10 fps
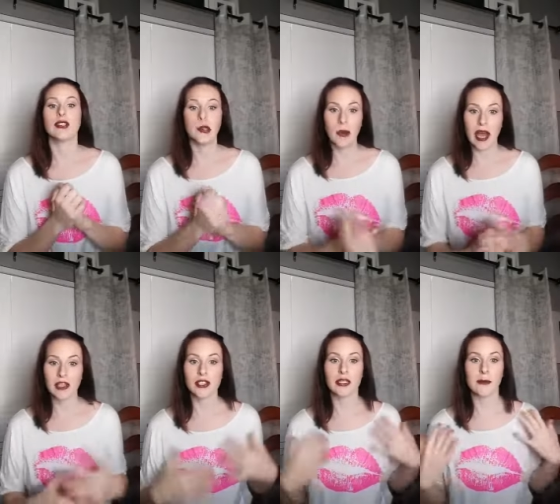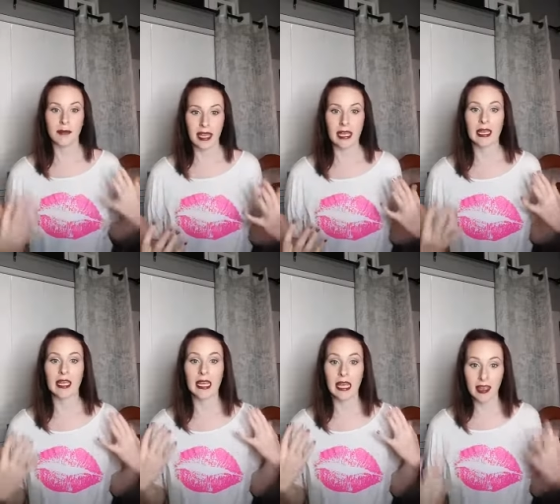to actually make
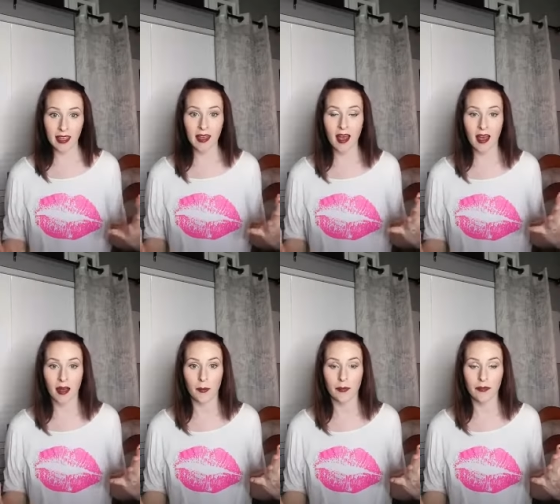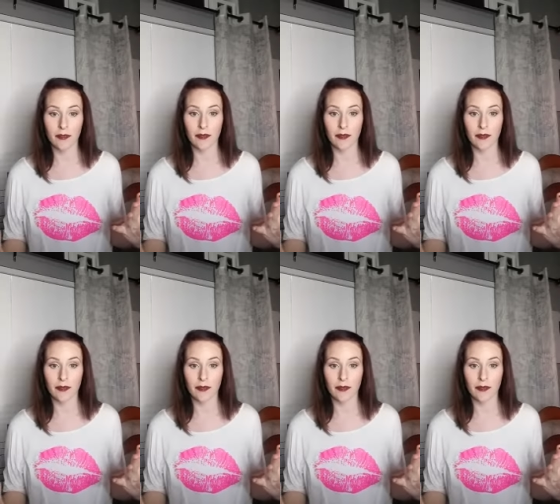income,